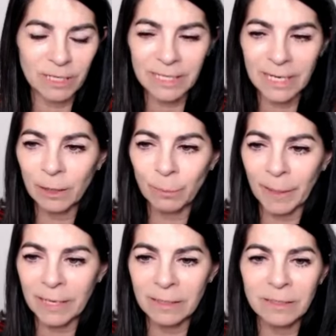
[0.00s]
to help
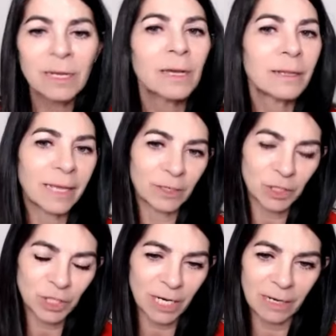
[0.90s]
end that
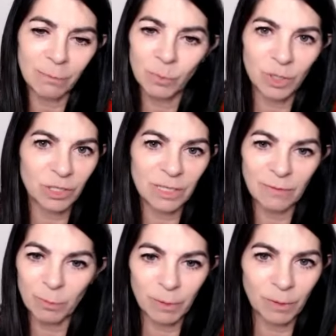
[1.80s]
shame, which
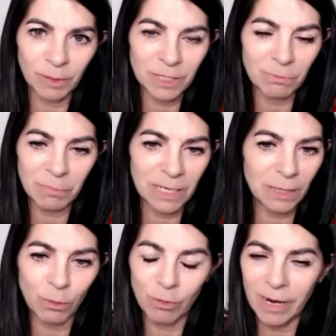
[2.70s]
never belonged to
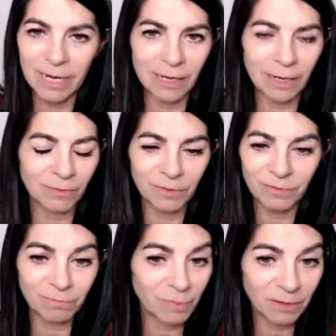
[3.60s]
me or any other
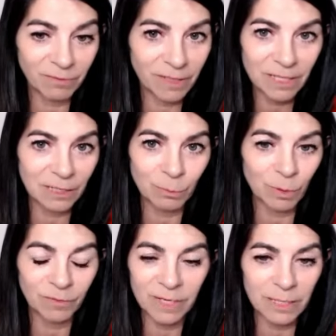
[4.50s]
victim
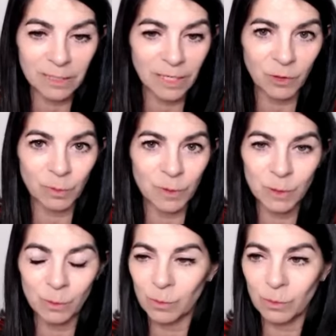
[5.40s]
of any sexual
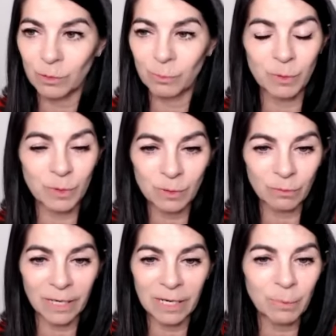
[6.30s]
assault or abuse or
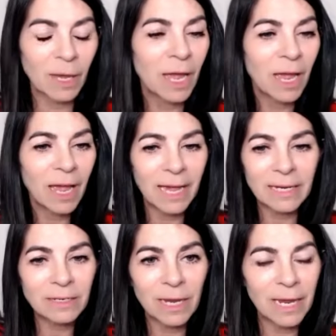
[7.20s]
rape,
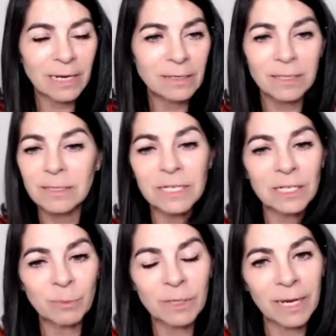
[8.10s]
and to end the
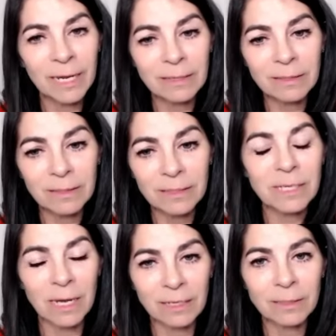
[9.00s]
stigma and the
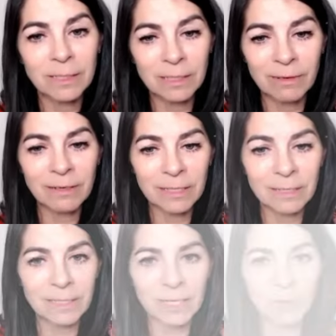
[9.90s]
silence surrounding
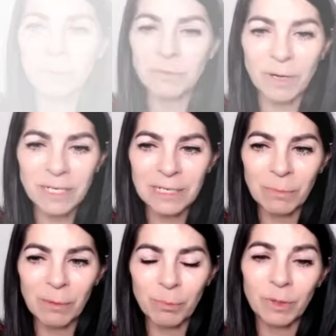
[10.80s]
sexual. Writing
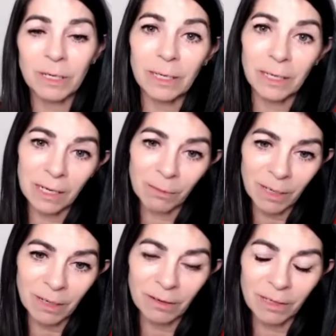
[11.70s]
my book in
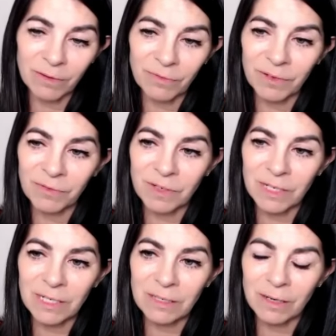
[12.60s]
my early
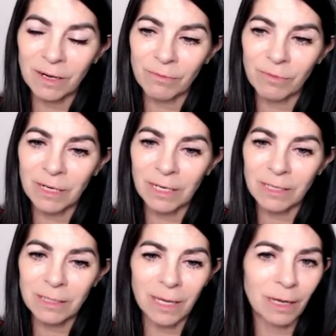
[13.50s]
50s, that I
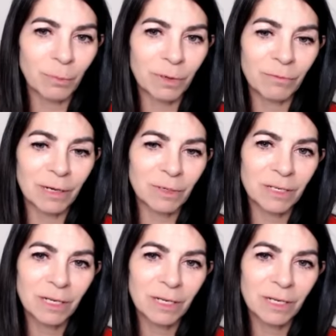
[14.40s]
realized that I had been raped